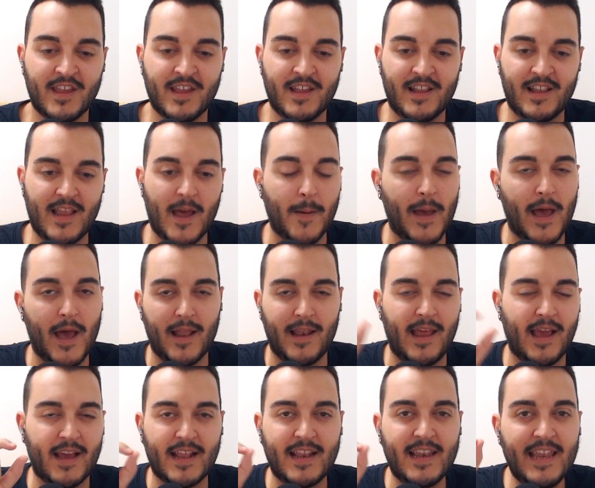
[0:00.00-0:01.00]

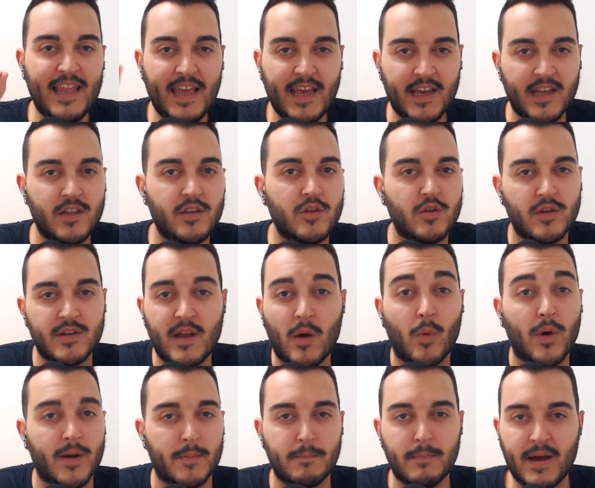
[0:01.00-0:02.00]
like a link in
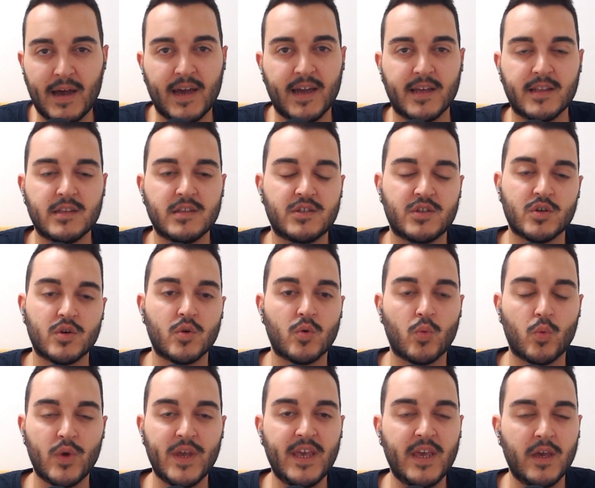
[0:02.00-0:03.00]
our mind, so
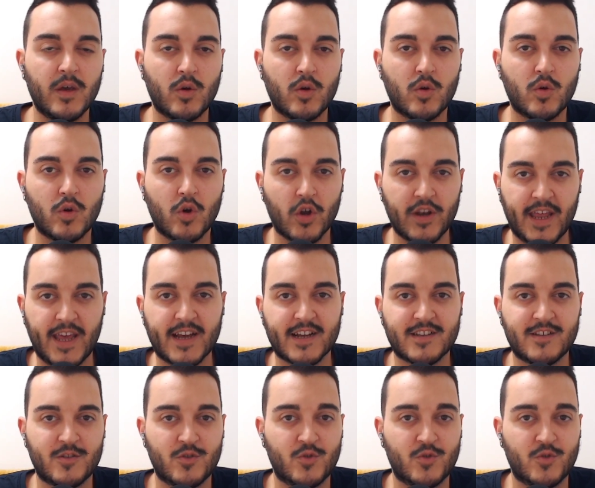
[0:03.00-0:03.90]
we connect